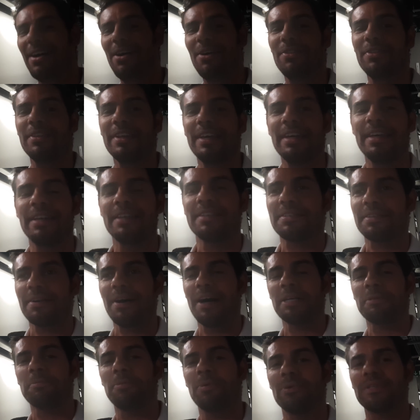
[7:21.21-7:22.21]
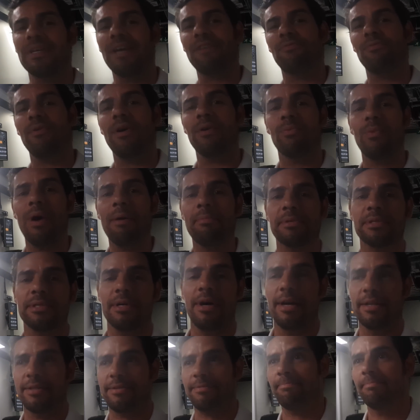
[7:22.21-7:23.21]
on the Sky Sports F1
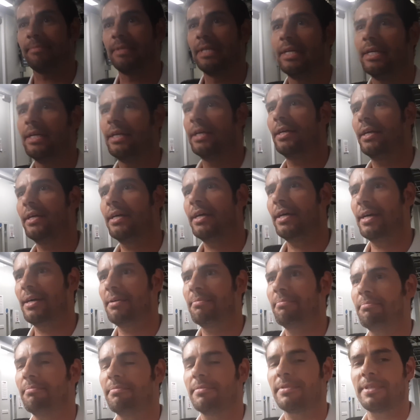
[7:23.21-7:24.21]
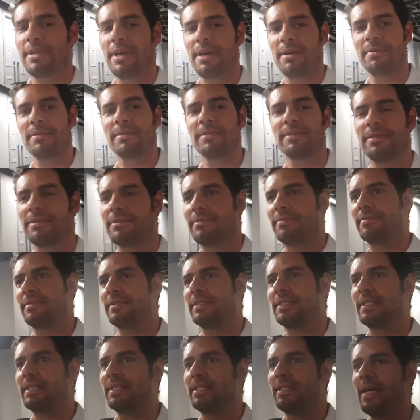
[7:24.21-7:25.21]
website. Yes. Um, so and it's on catch
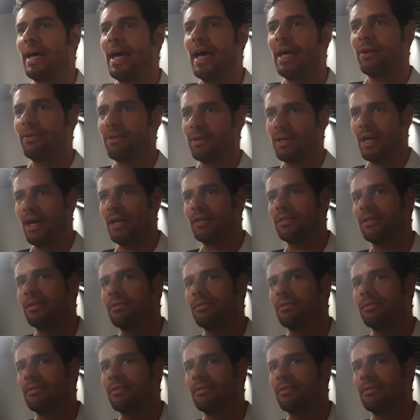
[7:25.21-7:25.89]
up. And on catch